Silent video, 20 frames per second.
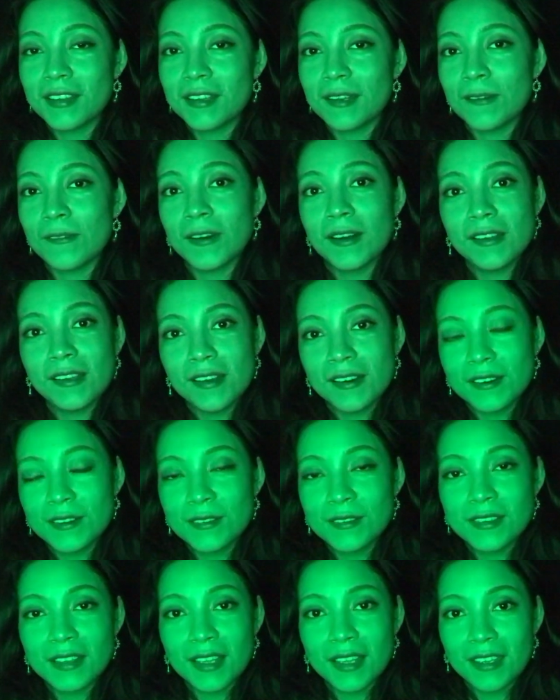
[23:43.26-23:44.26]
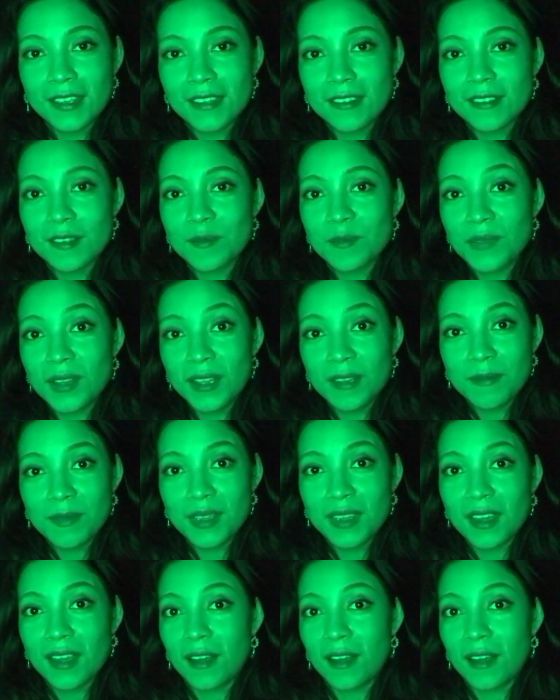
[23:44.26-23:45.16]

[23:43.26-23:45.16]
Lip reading: why are you taking the baby